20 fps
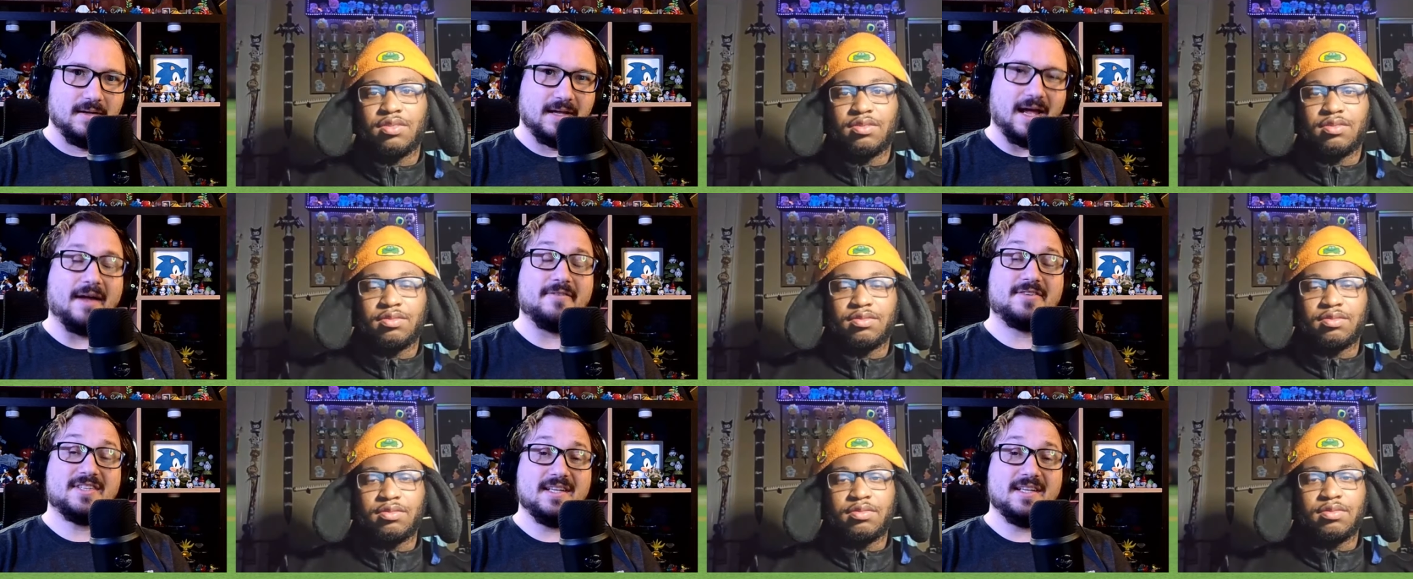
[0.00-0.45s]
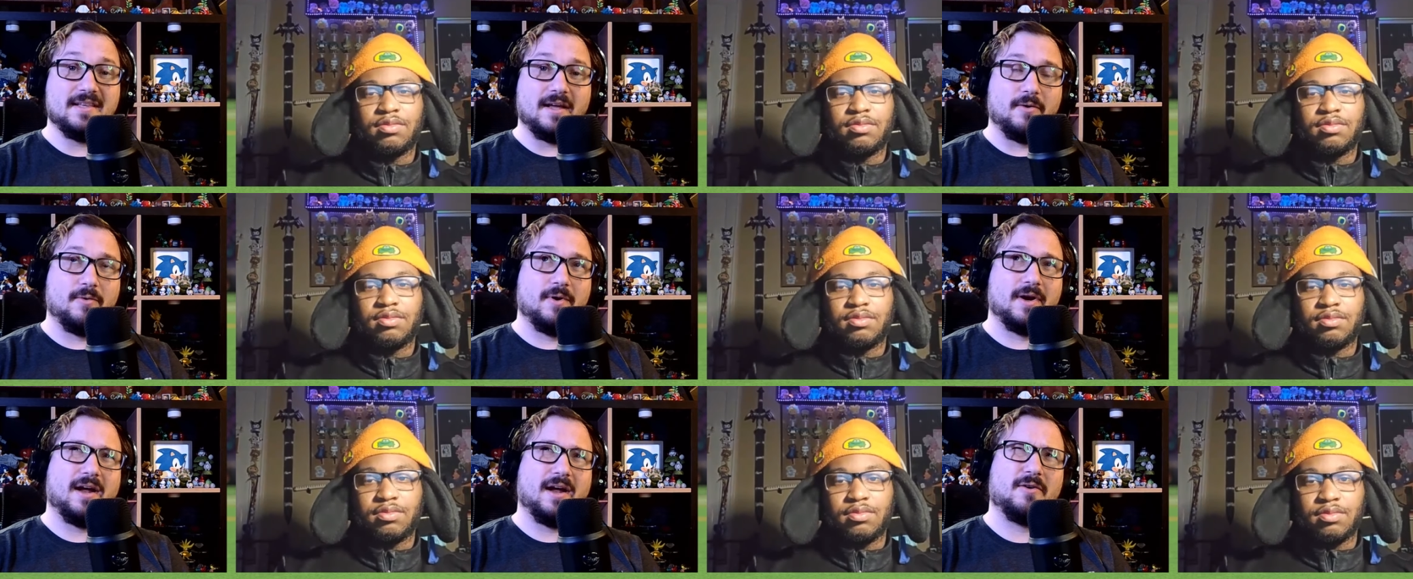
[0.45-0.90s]
Speaker 1: Yeah, I've seen
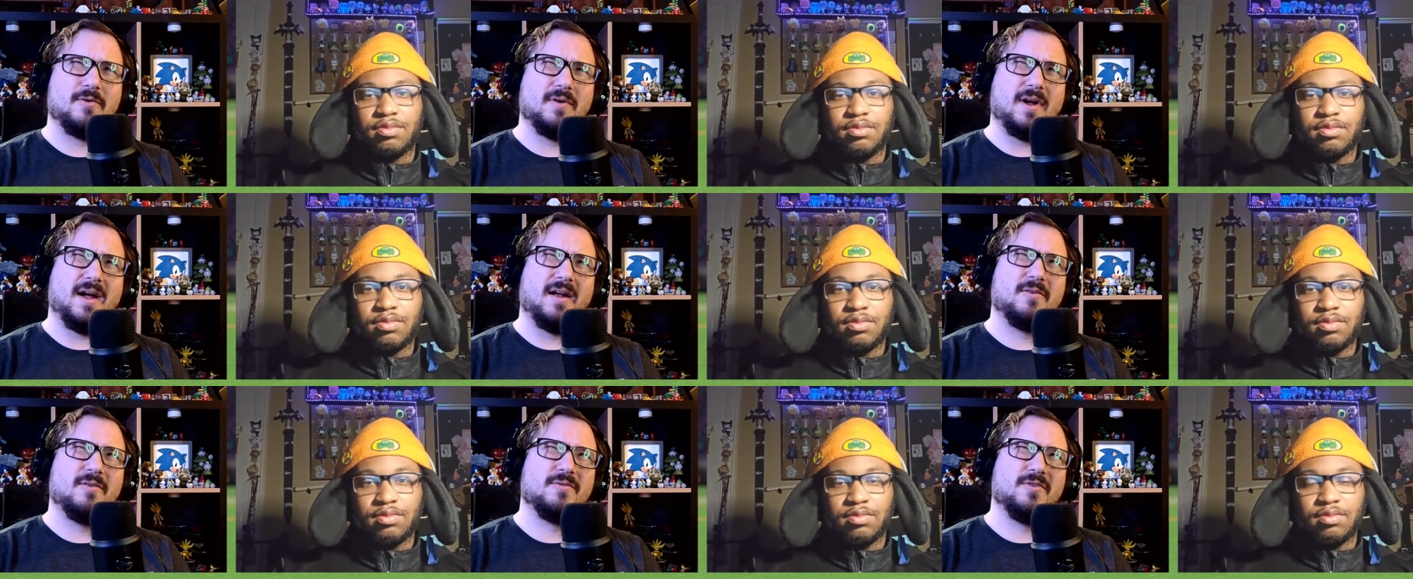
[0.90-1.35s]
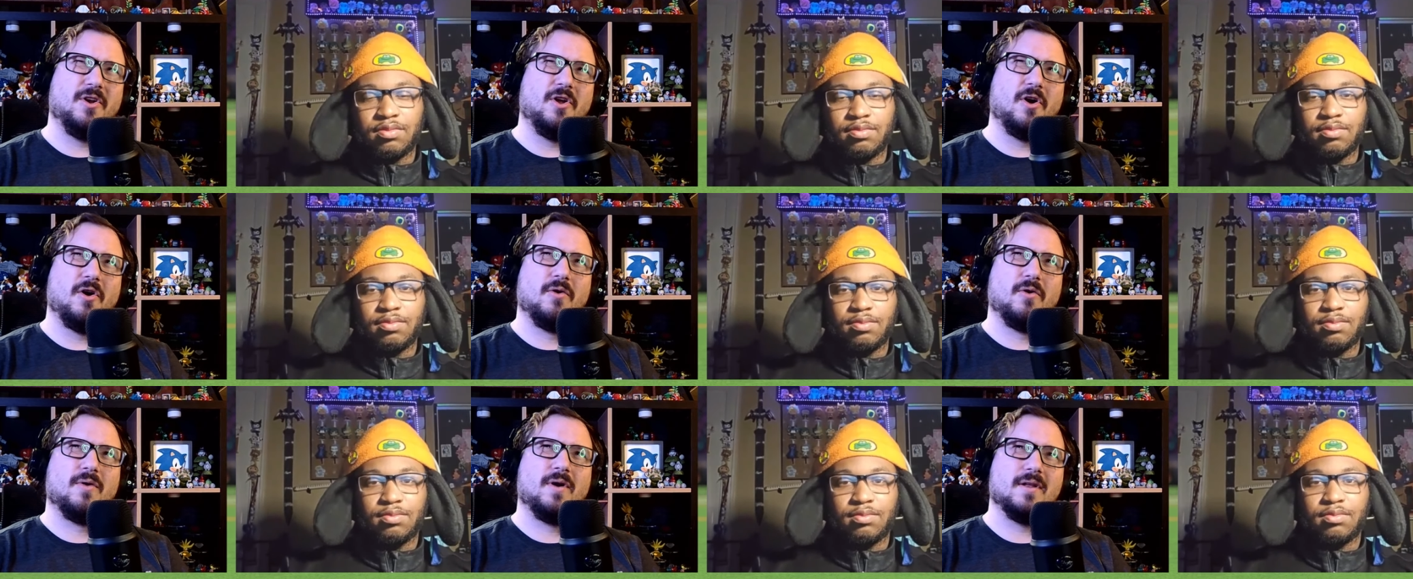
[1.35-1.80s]
that one. I don't. I don't
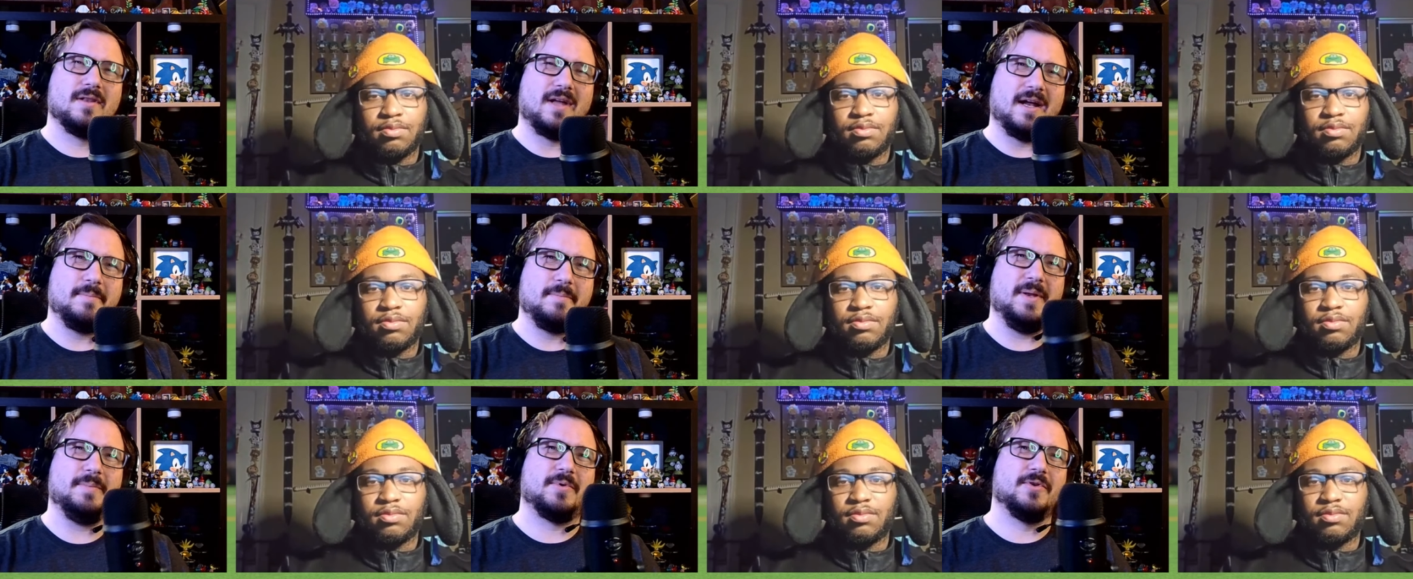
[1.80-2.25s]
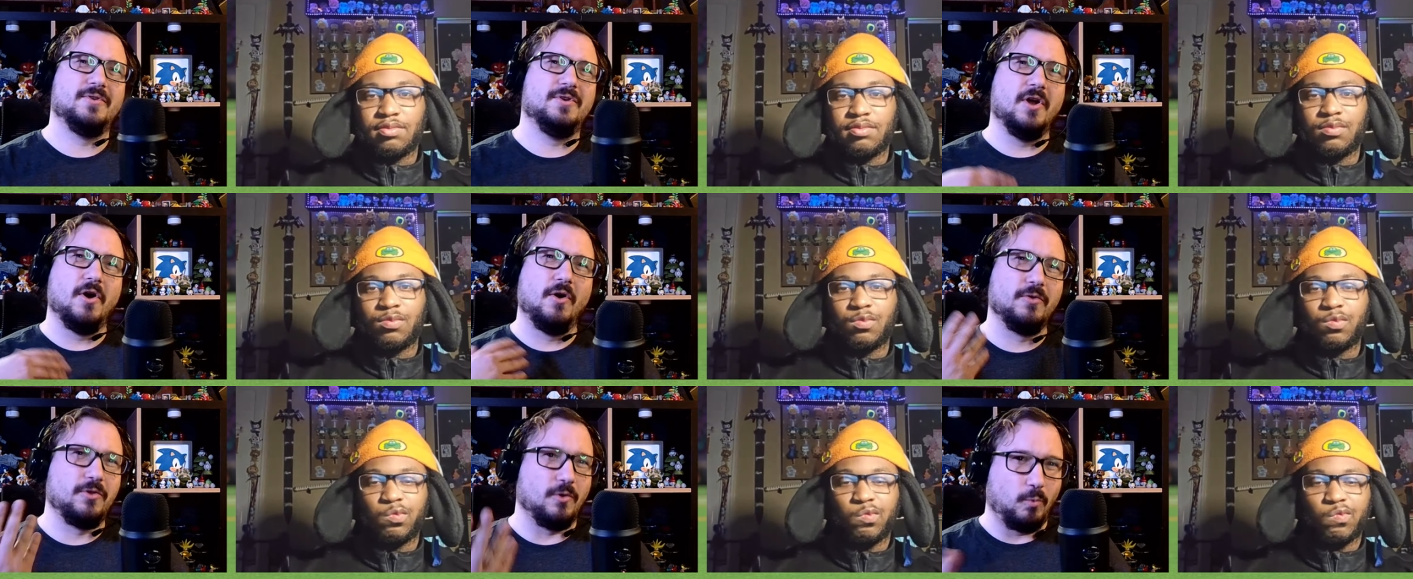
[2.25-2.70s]
know. A lot of people
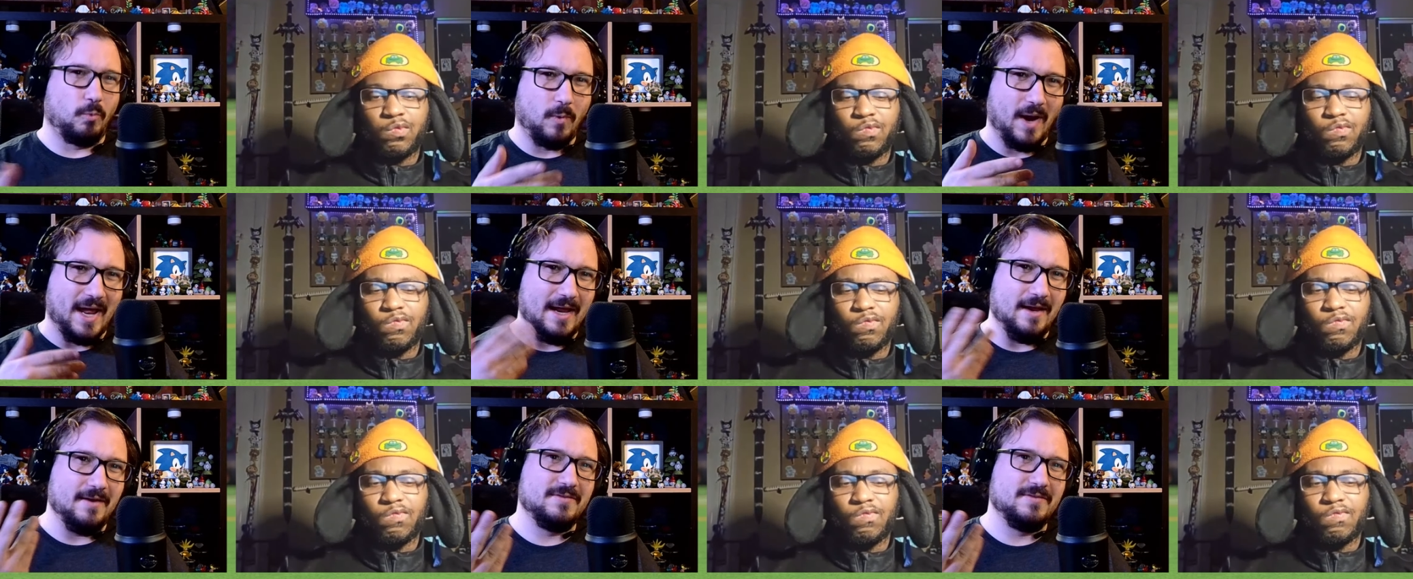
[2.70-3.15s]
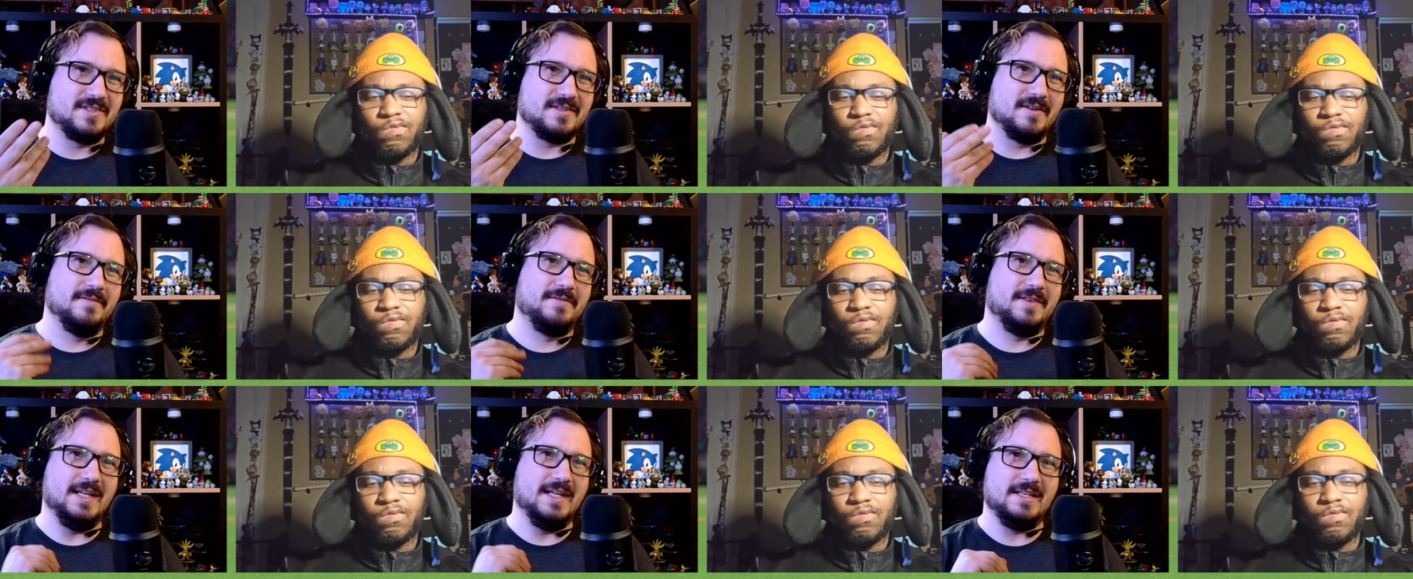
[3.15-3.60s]
know the waves
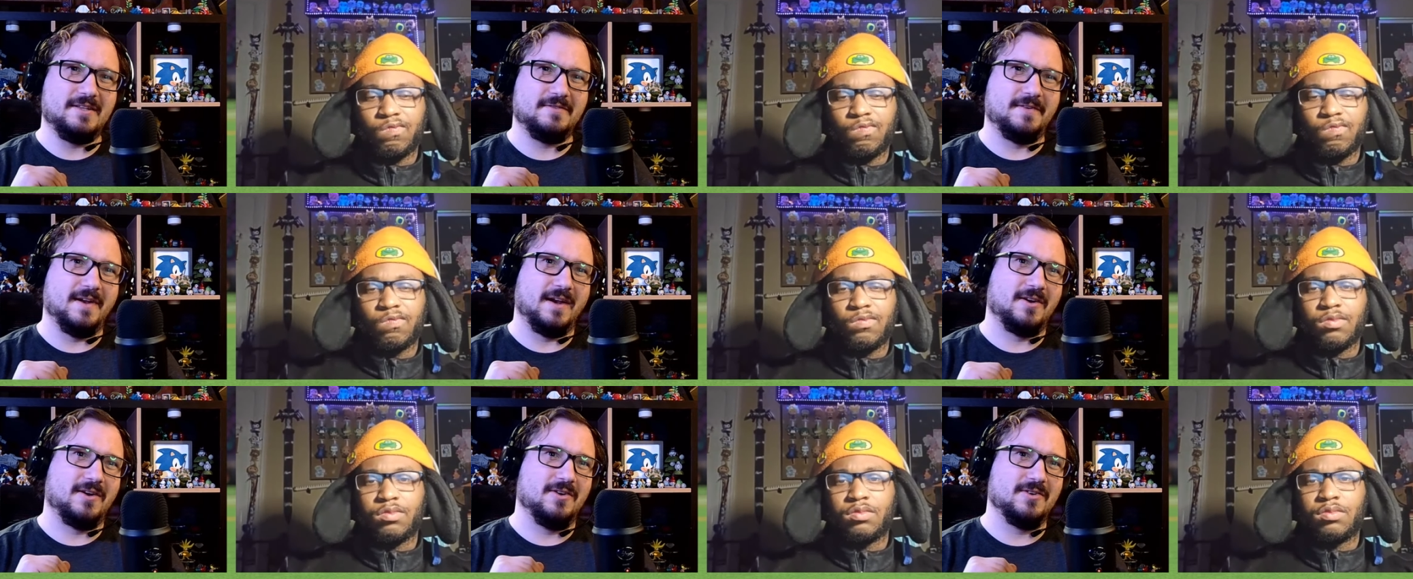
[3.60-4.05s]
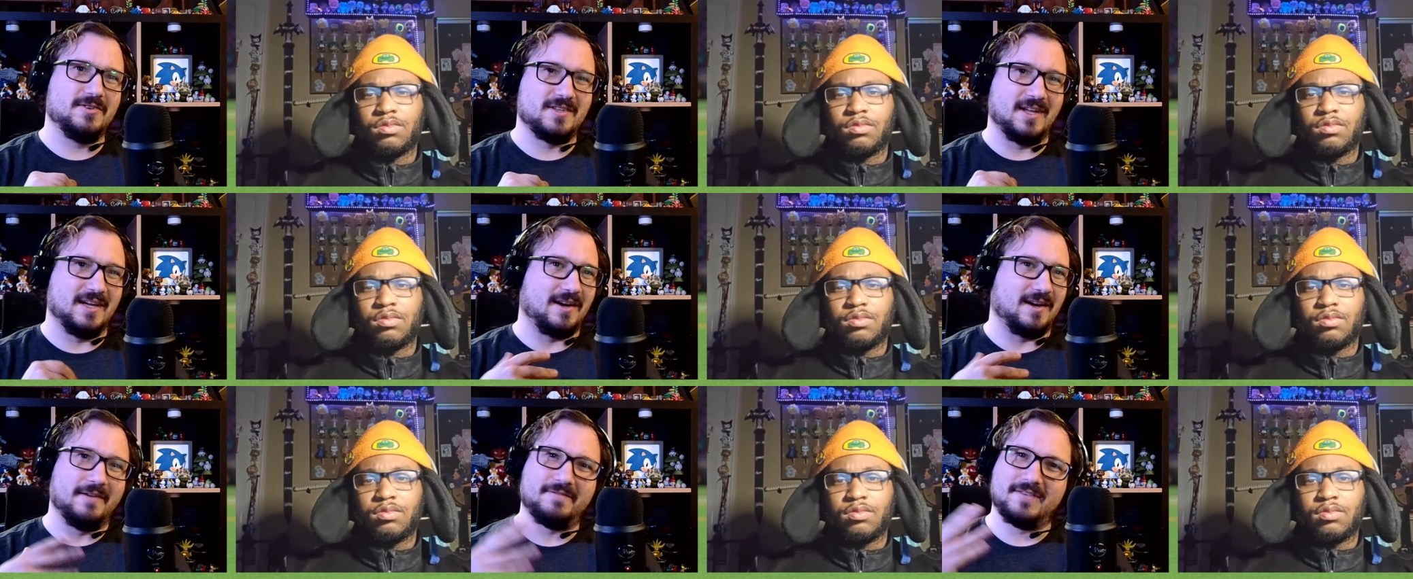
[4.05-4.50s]
of these figures,
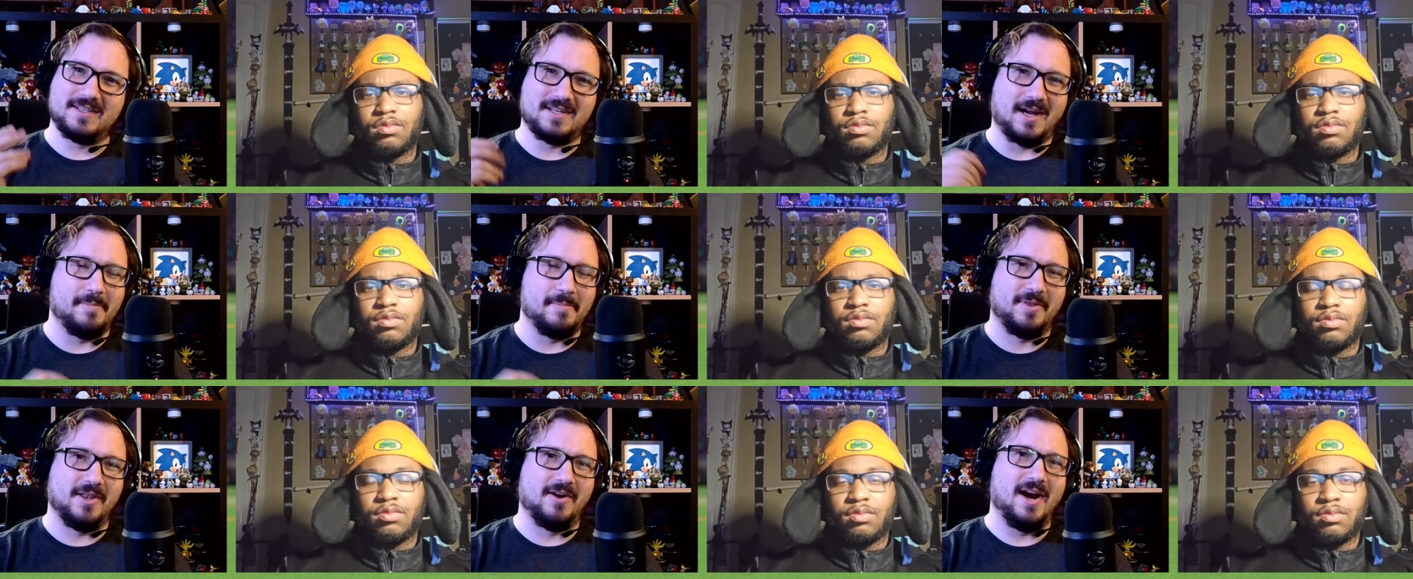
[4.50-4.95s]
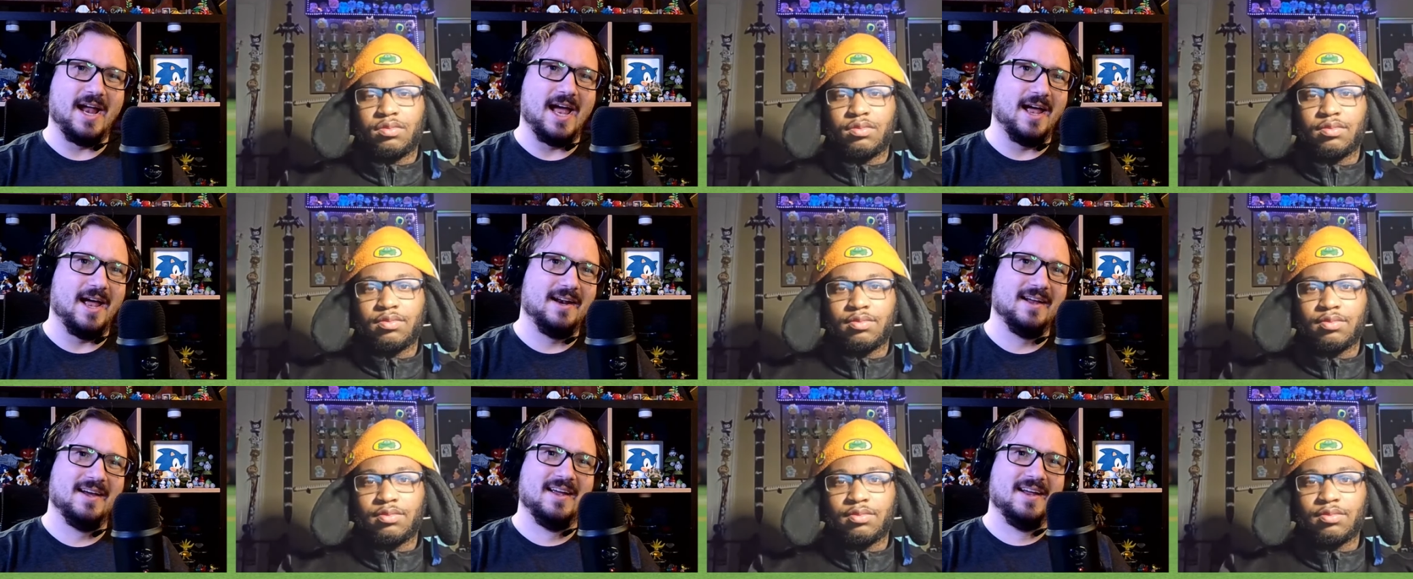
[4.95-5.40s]
like off the top of their head.